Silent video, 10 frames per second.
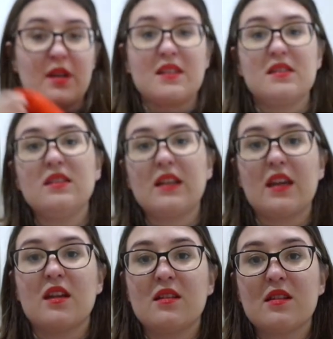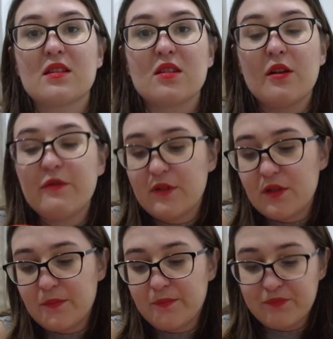But I still like it. It's
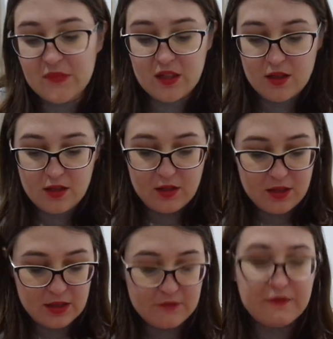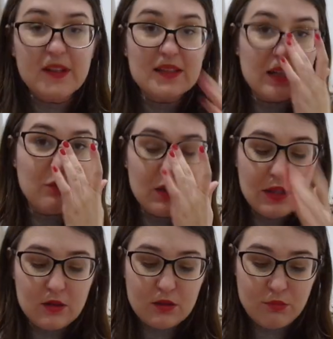soft. It feels like
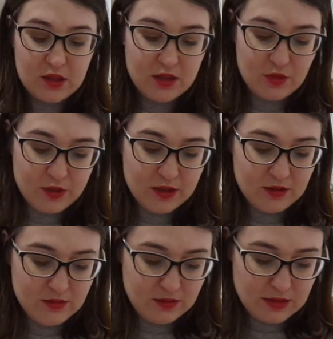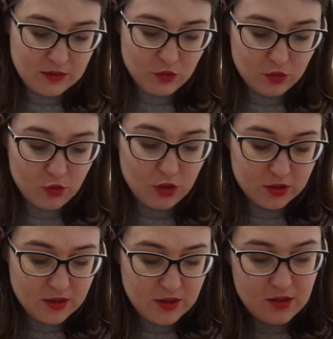really good material and good
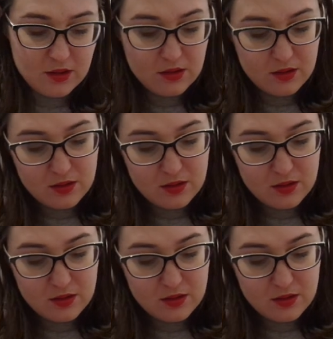quality.